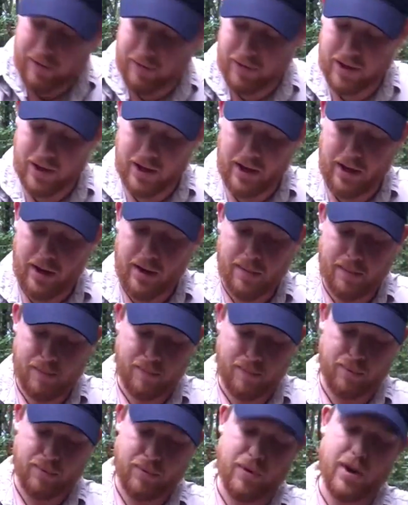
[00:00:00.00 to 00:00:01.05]
of the
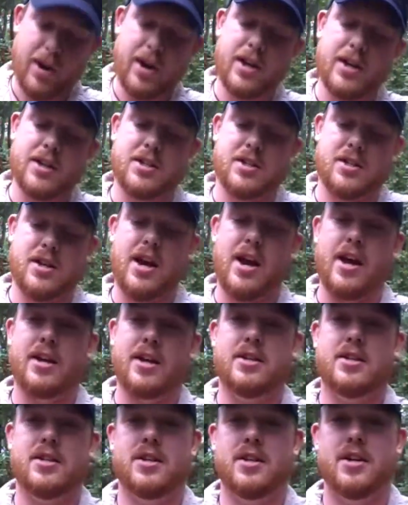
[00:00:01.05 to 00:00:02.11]
prettiest
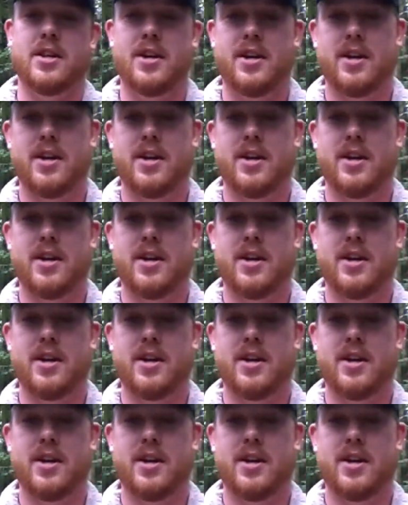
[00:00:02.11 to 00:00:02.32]
snakes